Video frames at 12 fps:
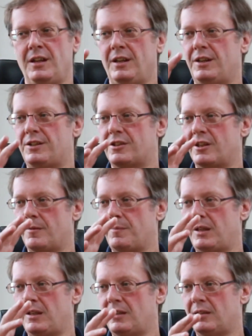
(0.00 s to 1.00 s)
it's going to
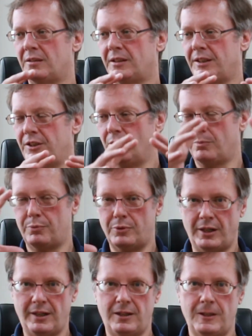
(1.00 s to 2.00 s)
be like your
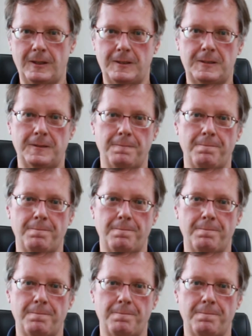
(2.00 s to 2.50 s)
predicate,